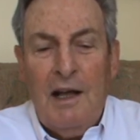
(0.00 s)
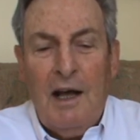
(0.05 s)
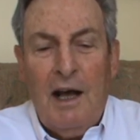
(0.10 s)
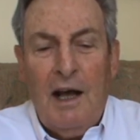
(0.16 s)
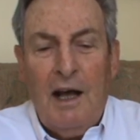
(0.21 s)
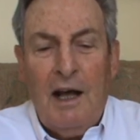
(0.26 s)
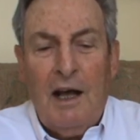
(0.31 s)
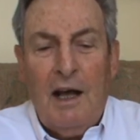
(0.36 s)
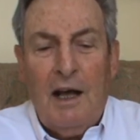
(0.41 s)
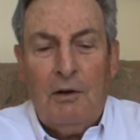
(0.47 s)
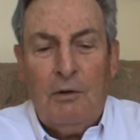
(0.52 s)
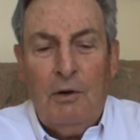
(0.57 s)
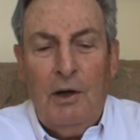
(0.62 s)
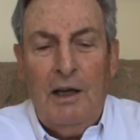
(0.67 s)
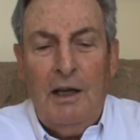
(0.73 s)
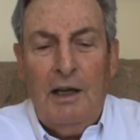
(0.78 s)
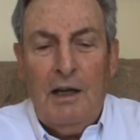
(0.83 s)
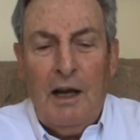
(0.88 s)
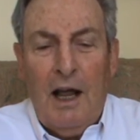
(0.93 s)
I
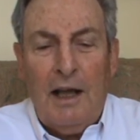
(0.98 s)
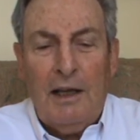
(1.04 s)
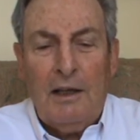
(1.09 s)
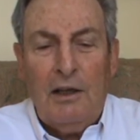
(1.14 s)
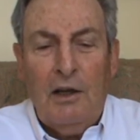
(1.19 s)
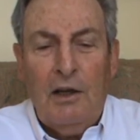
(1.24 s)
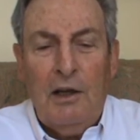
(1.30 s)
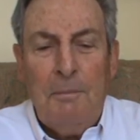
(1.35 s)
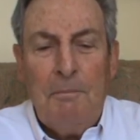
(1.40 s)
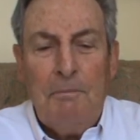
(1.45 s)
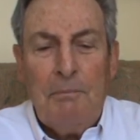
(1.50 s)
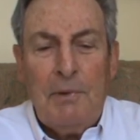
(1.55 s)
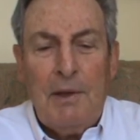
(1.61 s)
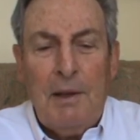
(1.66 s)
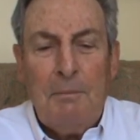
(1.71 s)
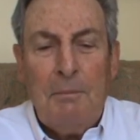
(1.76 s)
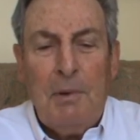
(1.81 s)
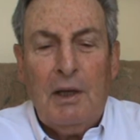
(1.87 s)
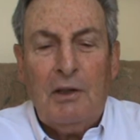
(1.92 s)
really like her,
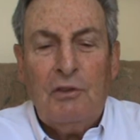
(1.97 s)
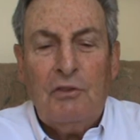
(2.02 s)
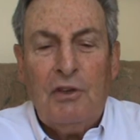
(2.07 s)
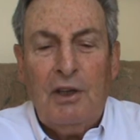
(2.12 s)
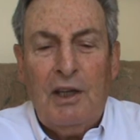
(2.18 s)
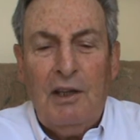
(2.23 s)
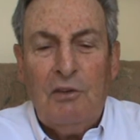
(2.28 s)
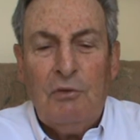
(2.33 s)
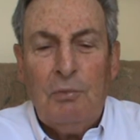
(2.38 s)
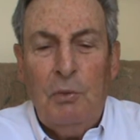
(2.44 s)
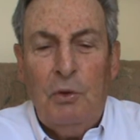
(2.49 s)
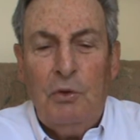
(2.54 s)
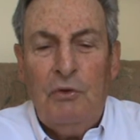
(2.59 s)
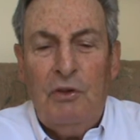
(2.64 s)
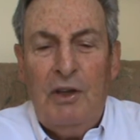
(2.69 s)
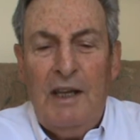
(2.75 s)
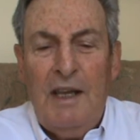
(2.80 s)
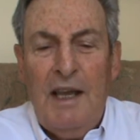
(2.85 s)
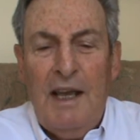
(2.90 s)
but she gets
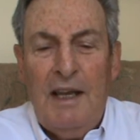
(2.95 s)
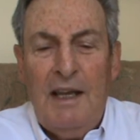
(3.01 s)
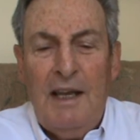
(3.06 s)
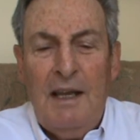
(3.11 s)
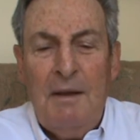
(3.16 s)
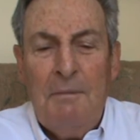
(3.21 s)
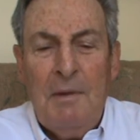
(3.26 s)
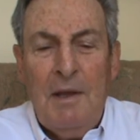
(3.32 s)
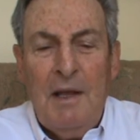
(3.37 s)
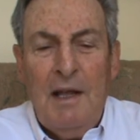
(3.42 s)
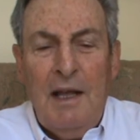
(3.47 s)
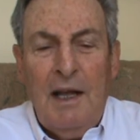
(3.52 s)
Muzi Yeni,